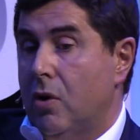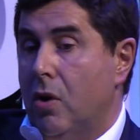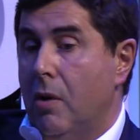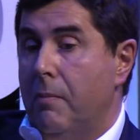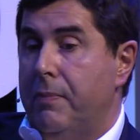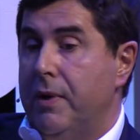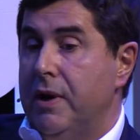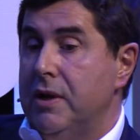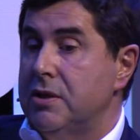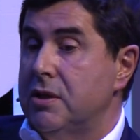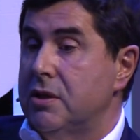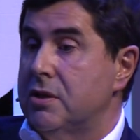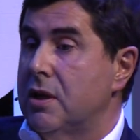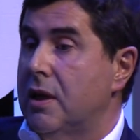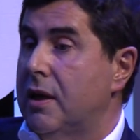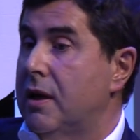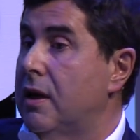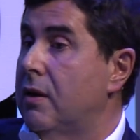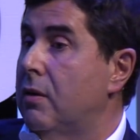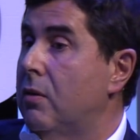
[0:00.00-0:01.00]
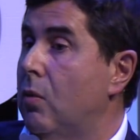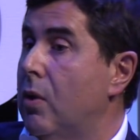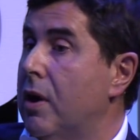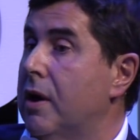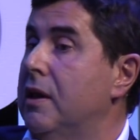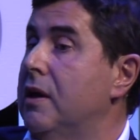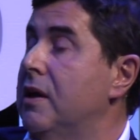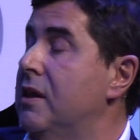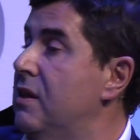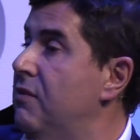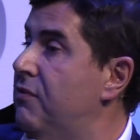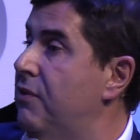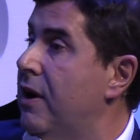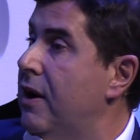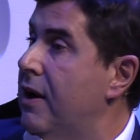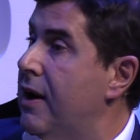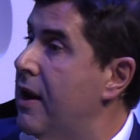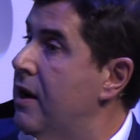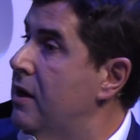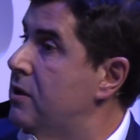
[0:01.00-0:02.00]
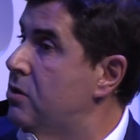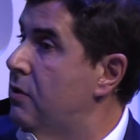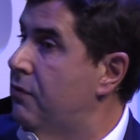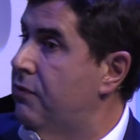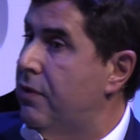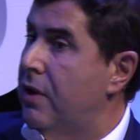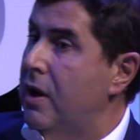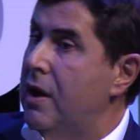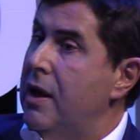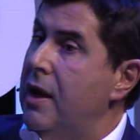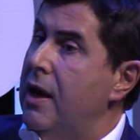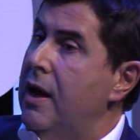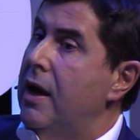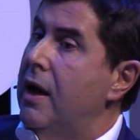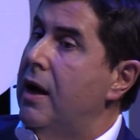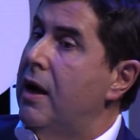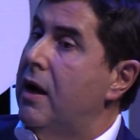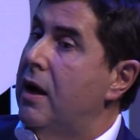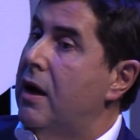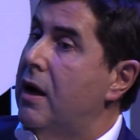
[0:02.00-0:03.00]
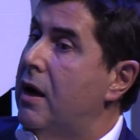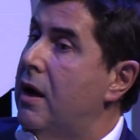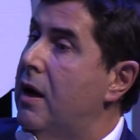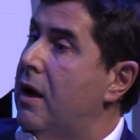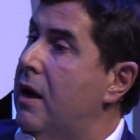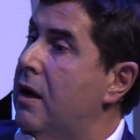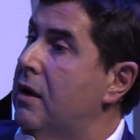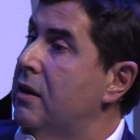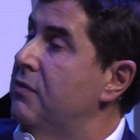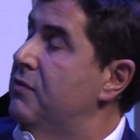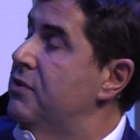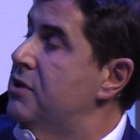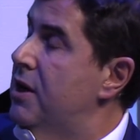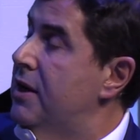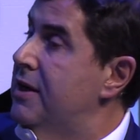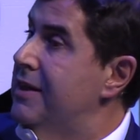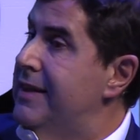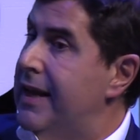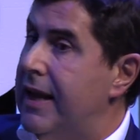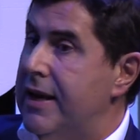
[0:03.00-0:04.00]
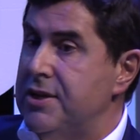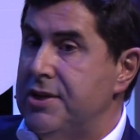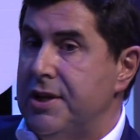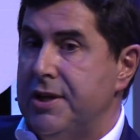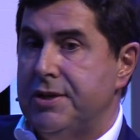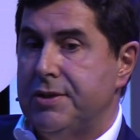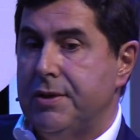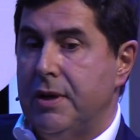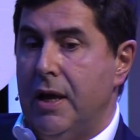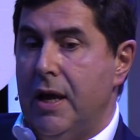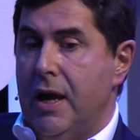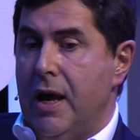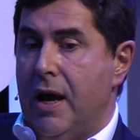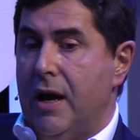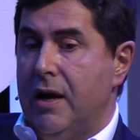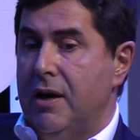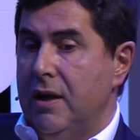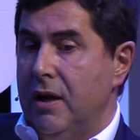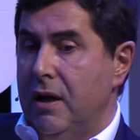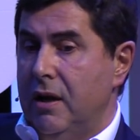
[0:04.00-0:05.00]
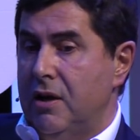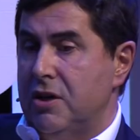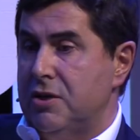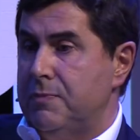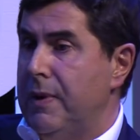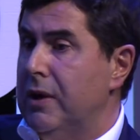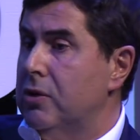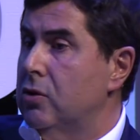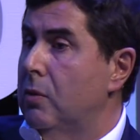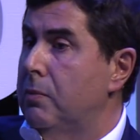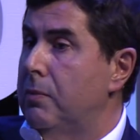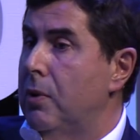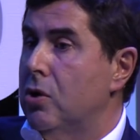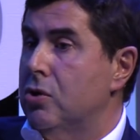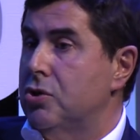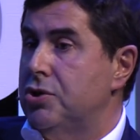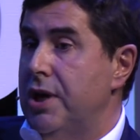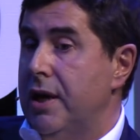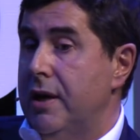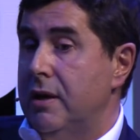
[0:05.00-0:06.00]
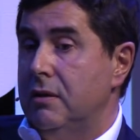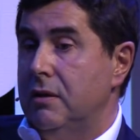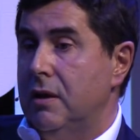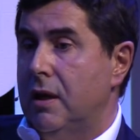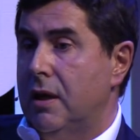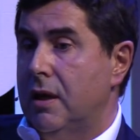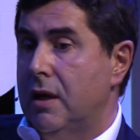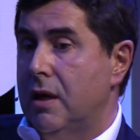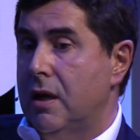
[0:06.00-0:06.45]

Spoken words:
the companies, is working in different areas of artificial intelligence. And in respect of blockchain,